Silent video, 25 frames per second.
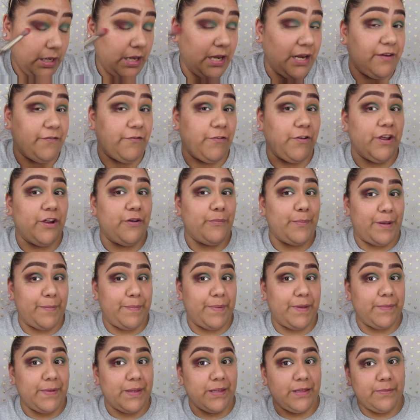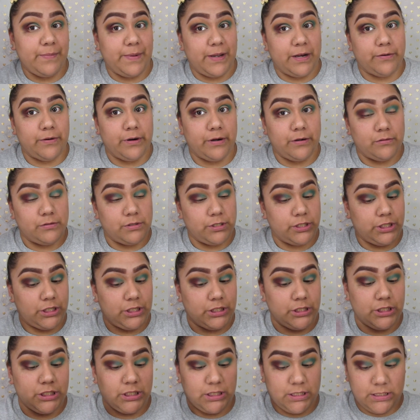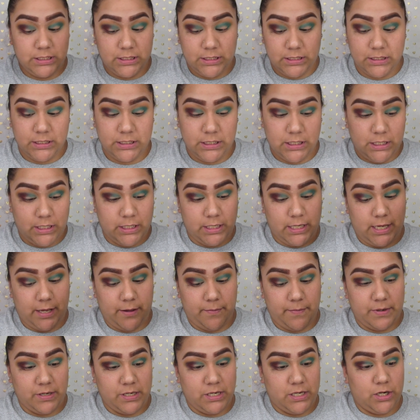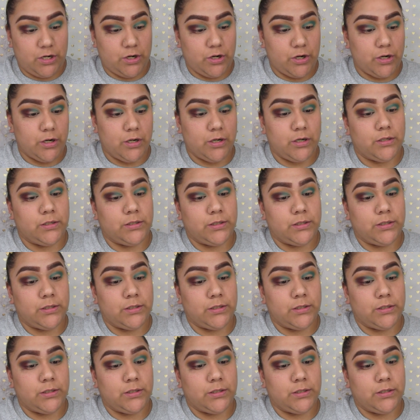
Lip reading: And if you hear my baby in the background, she just came in here.